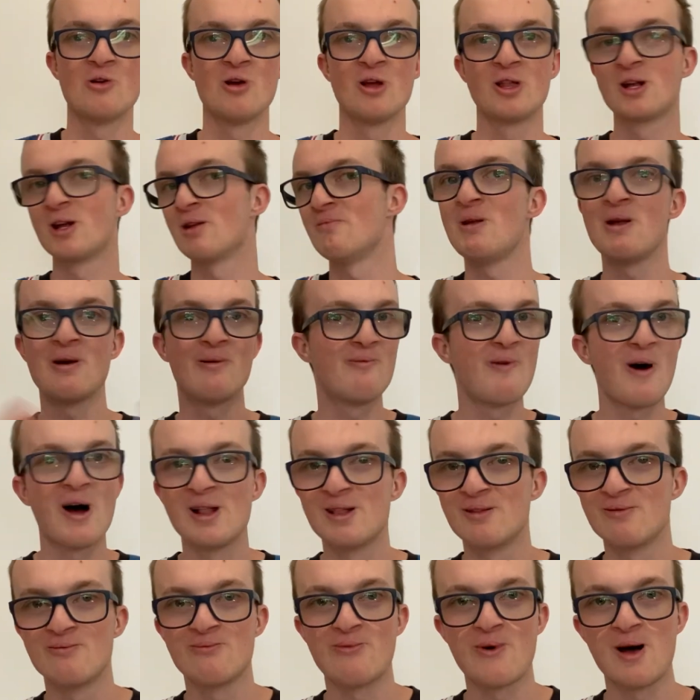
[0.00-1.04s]
It's going to be a
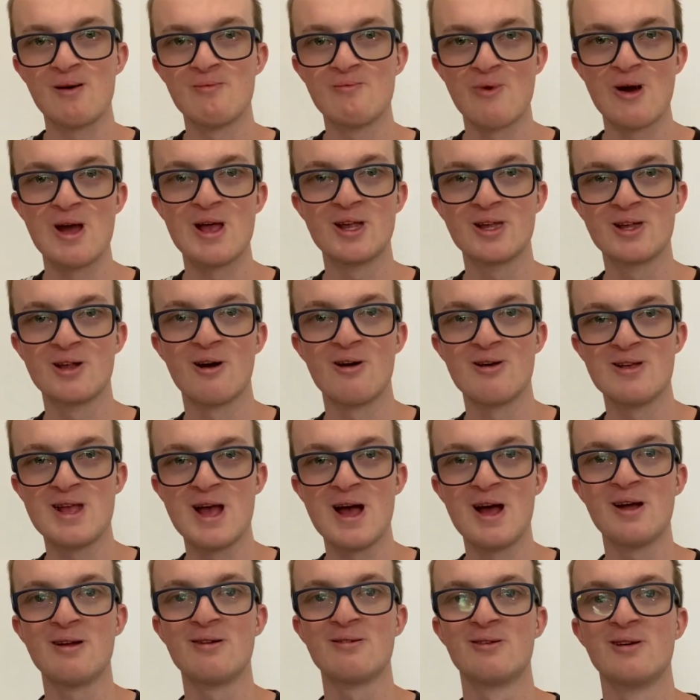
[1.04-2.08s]
fun week, so
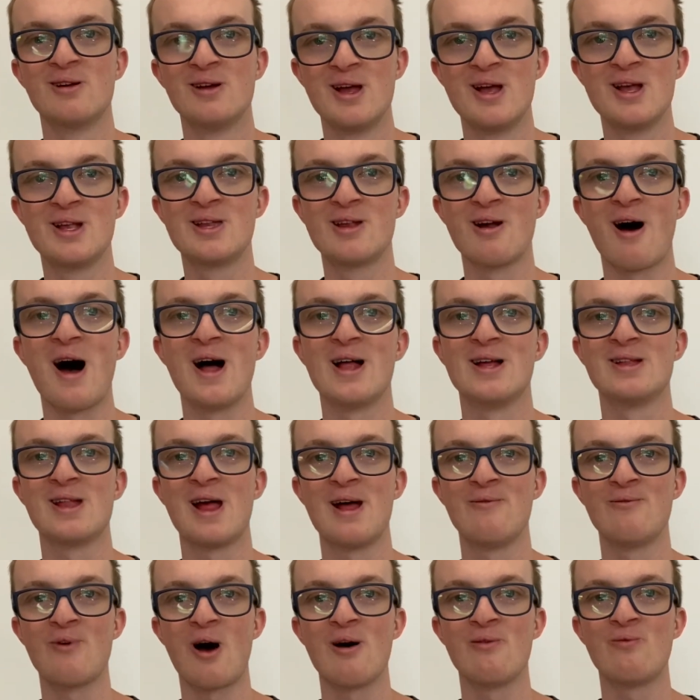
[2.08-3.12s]
get excited.
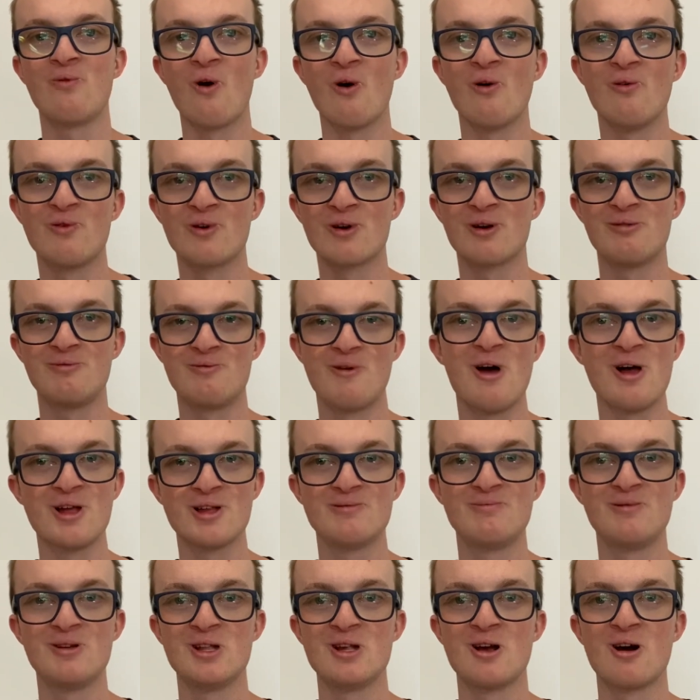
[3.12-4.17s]
And I thought for the
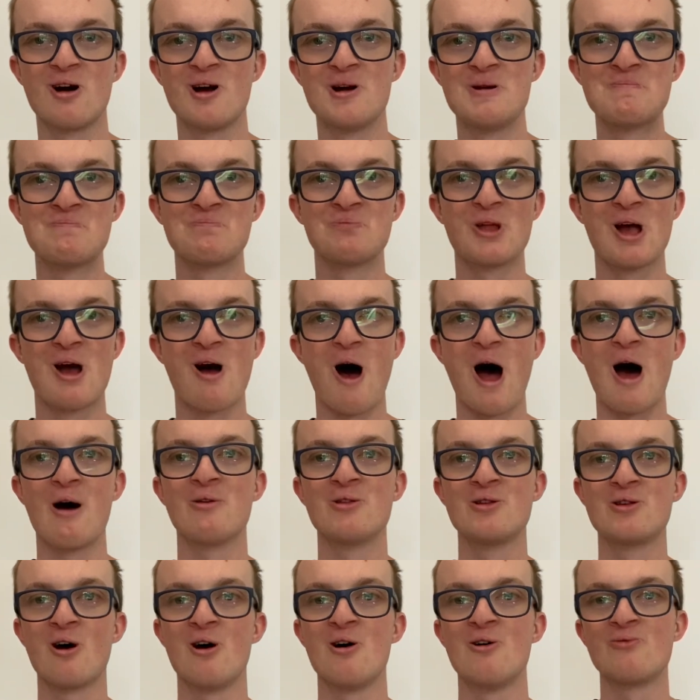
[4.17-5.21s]
first video I
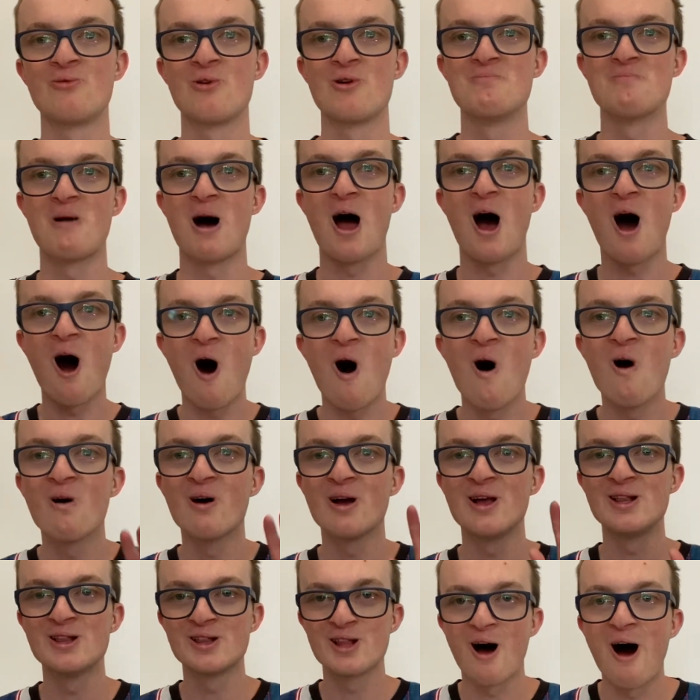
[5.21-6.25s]
would go through my whole
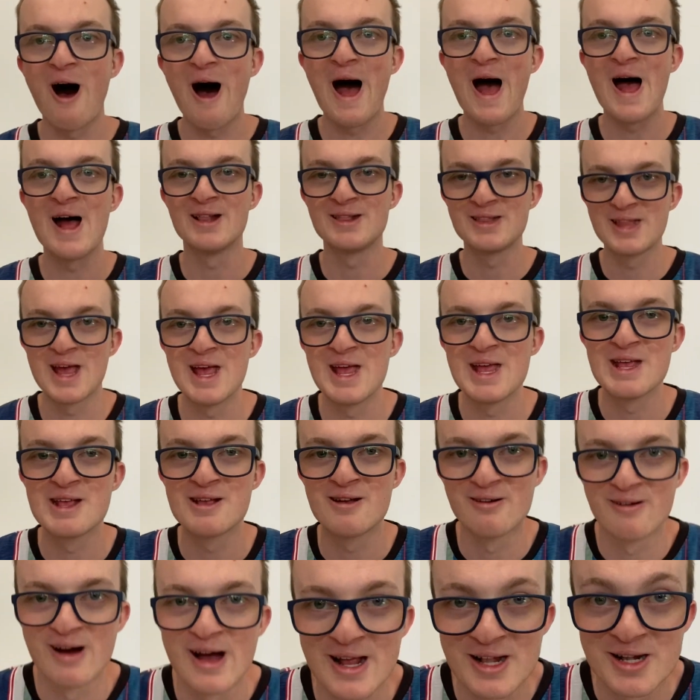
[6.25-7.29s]
entire tea
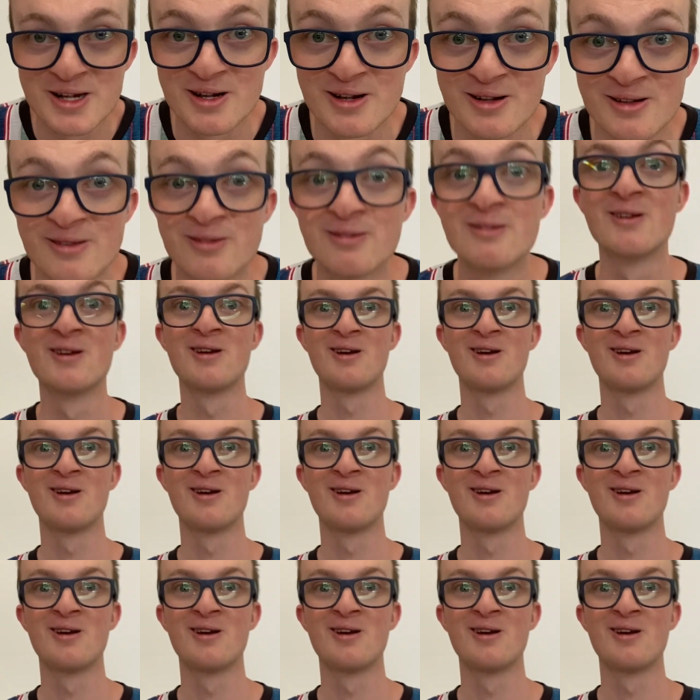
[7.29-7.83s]
collection.